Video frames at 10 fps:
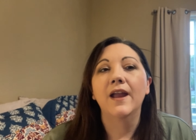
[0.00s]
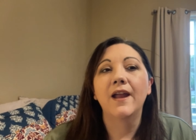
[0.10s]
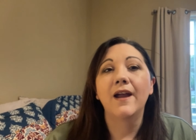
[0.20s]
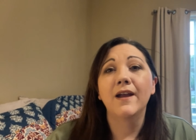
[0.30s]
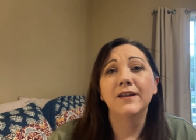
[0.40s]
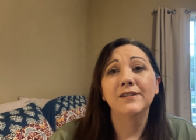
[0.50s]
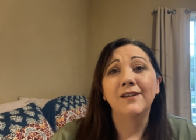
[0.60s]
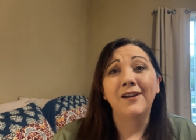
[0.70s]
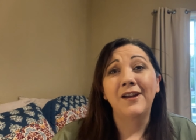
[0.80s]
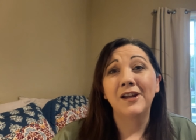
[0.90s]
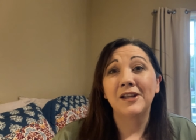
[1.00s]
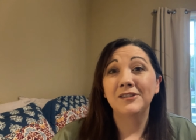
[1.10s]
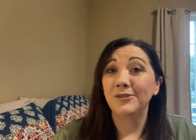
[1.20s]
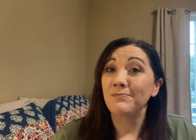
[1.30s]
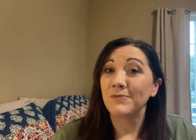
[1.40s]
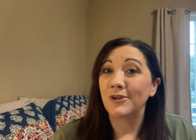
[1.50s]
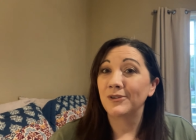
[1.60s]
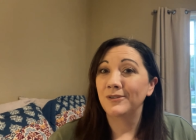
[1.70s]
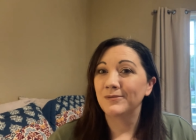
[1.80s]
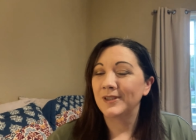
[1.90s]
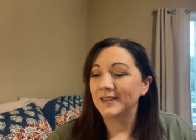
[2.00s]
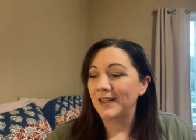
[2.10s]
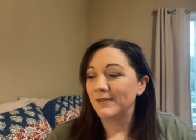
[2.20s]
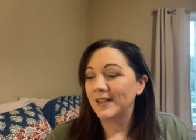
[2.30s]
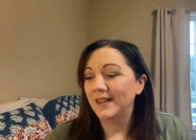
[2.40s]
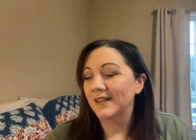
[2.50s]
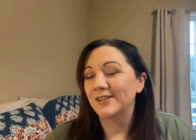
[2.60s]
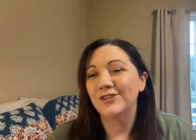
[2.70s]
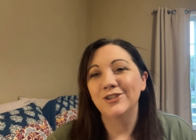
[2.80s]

And I, so I'll go get that ready and